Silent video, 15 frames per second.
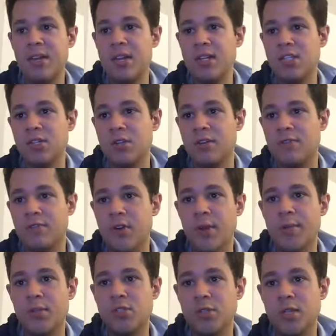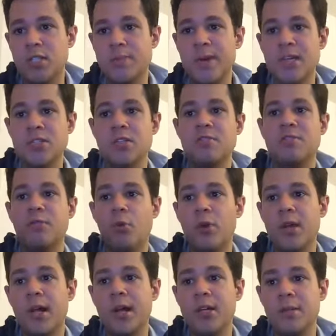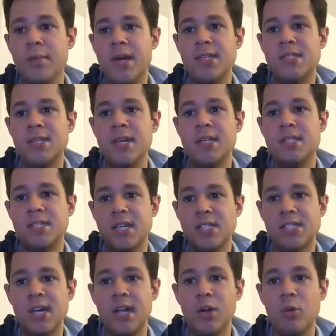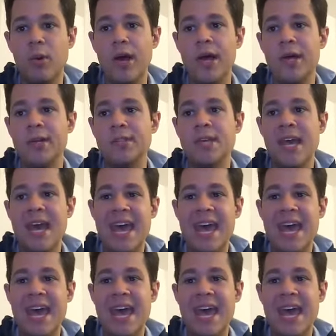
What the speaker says: And to confirm those drink specials, $4 domestic, $6 wells,